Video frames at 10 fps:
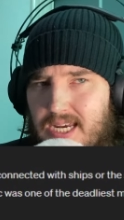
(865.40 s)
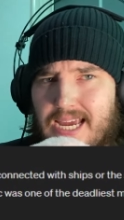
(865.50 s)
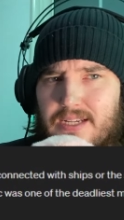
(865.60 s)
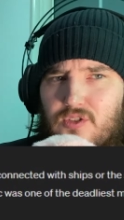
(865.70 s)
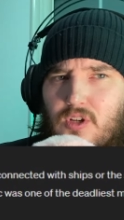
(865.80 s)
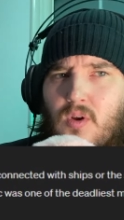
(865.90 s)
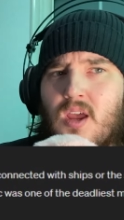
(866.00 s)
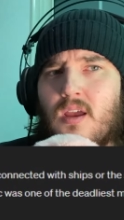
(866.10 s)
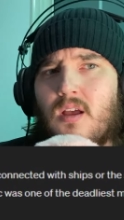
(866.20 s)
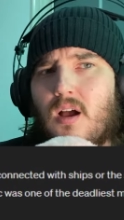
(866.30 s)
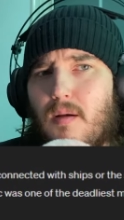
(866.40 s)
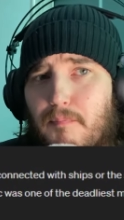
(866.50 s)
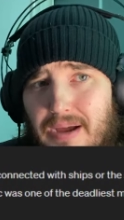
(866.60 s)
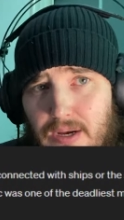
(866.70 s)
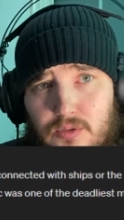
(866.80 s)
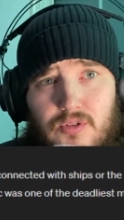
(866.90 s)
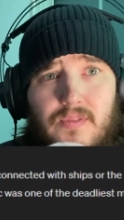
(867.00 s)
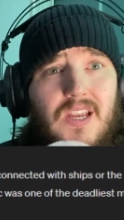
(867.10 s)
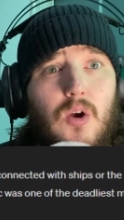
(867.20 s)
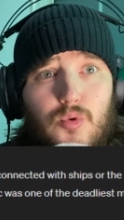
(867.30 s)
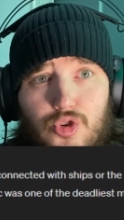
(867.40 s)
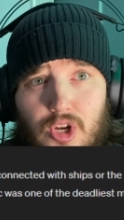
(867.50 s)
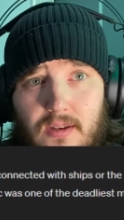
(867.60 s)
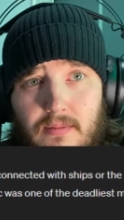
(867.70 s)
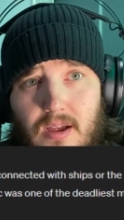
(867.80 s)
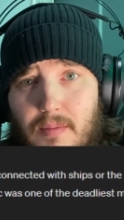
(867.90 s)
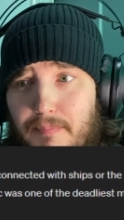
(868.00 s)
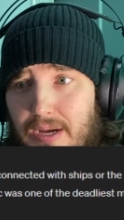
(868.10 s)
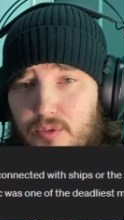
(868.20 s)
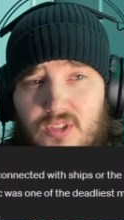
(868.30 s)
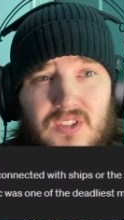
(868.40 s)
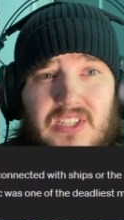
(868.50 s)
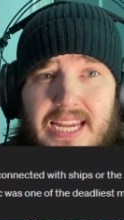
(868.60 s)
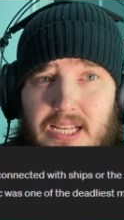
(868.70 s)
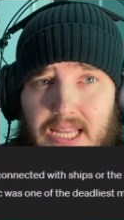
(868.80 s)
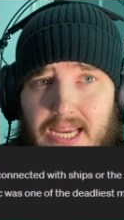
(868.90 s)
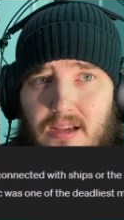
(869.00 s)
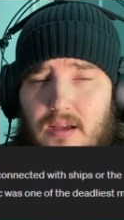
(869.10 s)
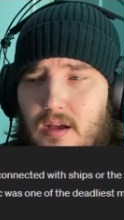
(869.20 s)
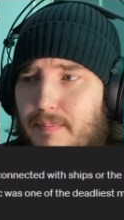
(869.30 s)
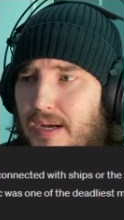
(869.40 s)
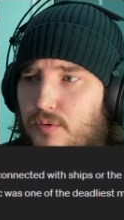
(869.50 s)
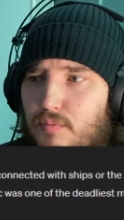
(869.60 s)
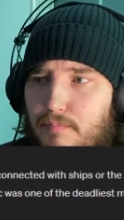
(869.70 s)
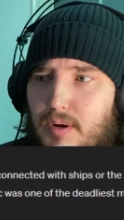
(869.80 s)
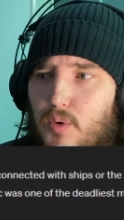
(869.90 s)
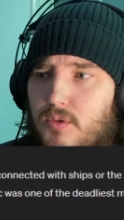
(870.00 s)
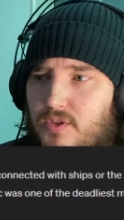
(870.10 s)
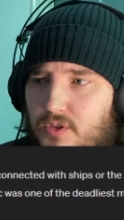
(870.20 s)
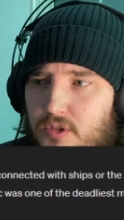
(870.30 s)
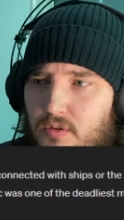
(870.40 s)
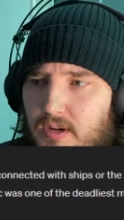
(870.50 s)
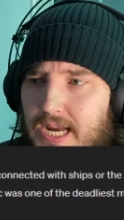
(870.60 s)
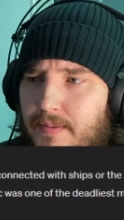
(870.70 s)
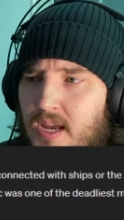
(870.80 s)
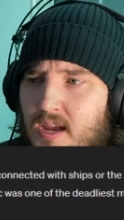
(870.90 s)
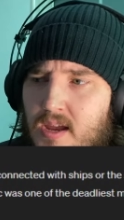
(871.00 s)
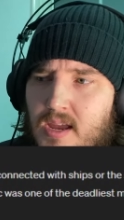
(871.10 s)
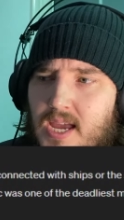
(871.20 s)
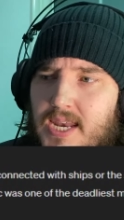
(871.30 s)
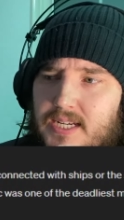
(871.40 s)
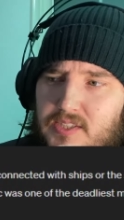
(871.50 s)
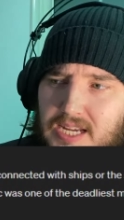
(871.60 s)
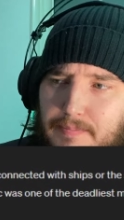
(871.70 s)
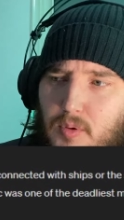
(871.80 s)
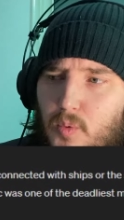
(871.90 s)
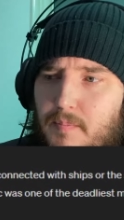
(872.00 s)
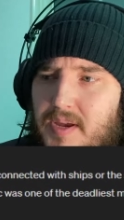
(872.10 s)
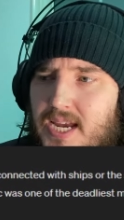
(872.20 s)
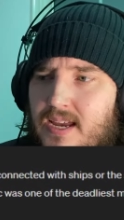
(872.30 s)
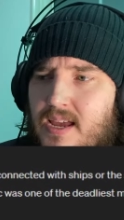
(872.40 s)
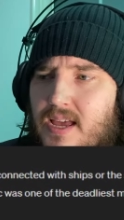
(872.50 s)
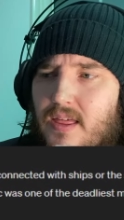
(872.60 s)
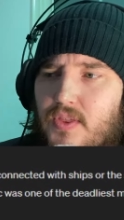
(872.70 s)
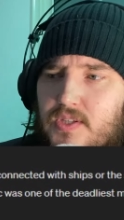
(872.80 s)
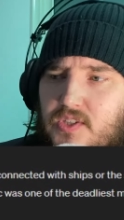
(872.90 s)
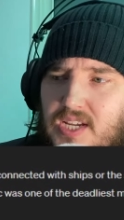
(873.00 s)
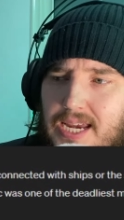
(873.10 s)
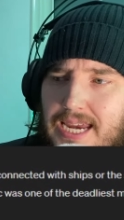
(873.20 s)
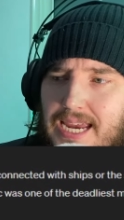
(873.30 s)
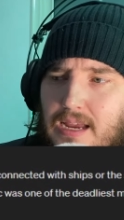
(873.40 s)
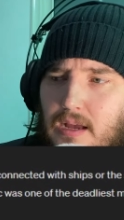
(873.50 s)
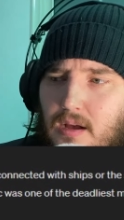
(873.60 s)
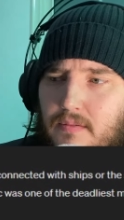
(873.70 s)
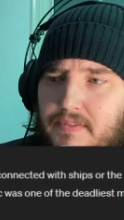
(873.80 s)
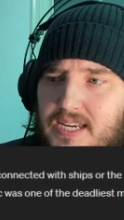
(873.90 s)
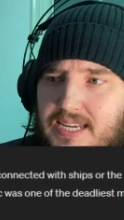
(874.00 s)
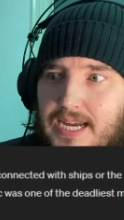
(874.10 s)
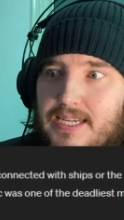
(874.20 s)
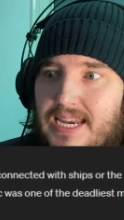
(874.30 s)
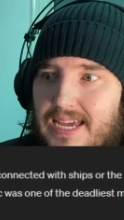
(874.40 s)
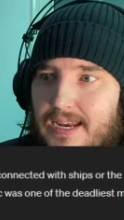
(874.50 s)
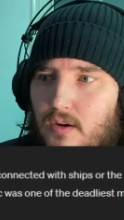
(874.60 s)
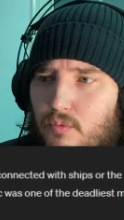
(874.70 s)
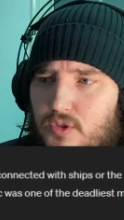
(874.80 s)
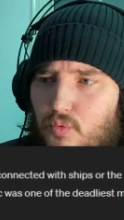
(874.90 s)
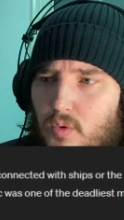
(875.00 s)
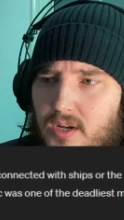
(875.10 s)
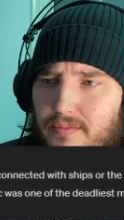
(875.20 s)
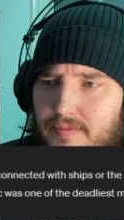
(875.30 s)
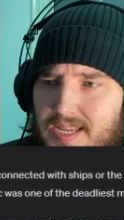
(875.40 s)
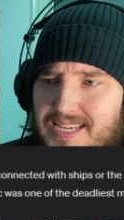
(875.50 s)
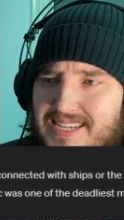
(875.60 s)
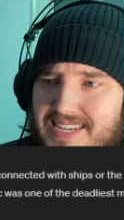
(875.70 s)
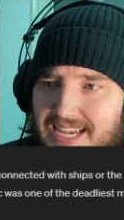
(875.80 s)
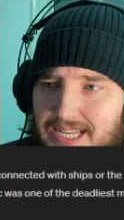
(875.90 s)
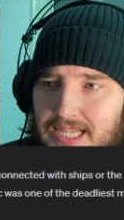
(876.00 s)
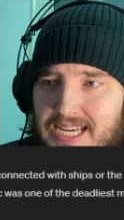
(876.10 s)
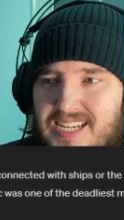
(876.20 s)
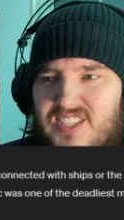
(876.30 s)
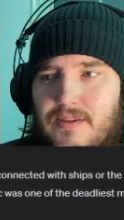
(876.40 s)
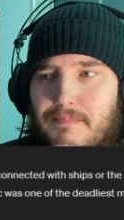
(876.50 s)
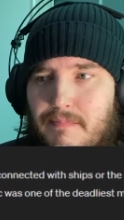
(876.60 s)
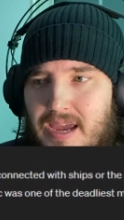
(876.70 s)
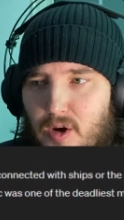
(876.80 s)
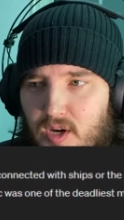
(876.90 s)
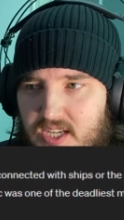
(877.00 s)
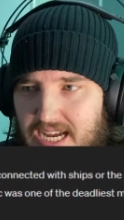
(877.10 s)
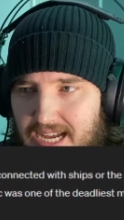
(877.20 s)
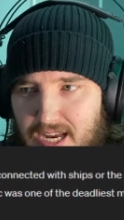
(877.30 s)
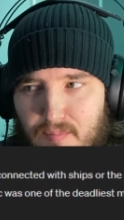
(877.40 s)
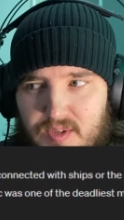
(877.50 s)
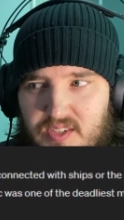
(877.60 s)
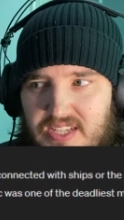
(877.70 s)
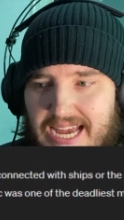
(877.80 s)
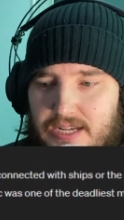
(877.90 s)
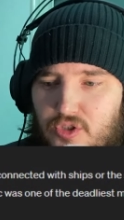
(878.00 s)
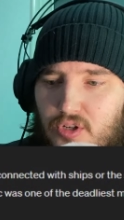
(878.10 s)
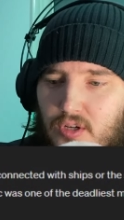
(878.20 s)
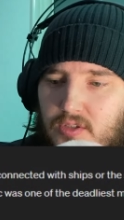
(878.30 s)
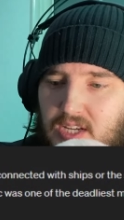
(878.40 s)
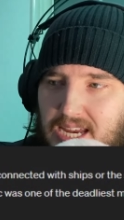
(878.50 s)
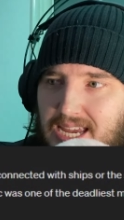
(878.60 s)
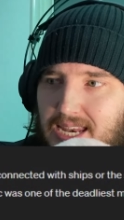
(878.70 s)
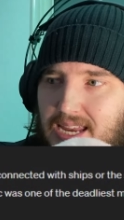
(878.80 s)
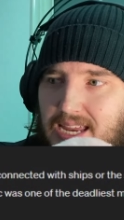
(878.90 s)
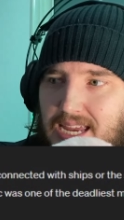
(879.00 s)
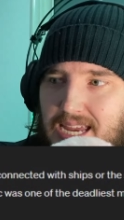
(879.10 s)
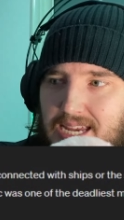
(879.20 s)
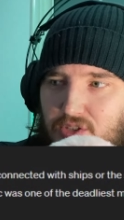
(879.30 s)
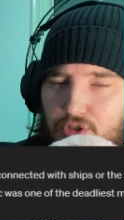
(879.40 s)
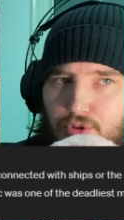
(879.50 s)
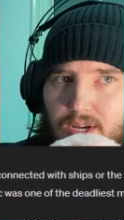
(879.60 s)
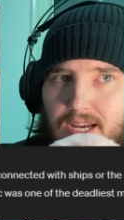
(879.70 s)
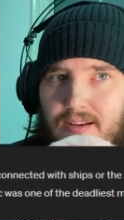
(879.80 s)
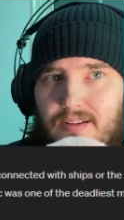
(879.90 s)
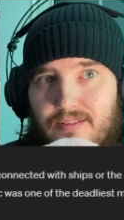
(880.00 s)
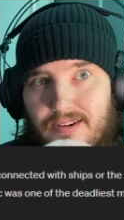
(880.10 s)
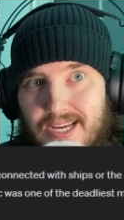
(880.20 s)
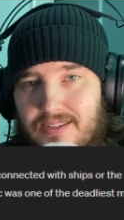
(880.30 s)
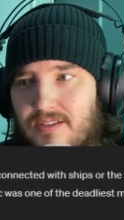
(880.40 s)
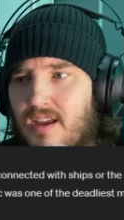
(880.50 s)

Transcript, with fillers: Yeah, so about the ocean, about sailing, about boats, right? An example would be, the sinking of the Titanic was one of the deadliest maritime disasters in history, right?